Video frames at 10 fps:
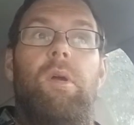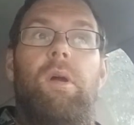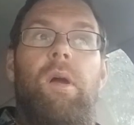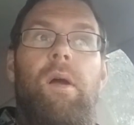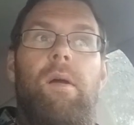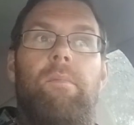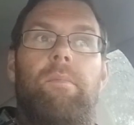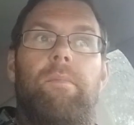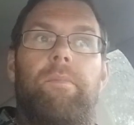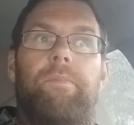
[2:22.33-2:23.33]

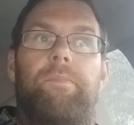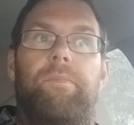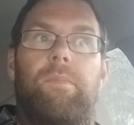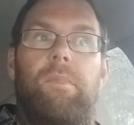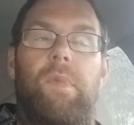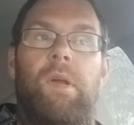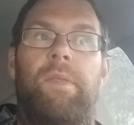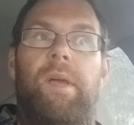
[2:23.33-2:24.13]
and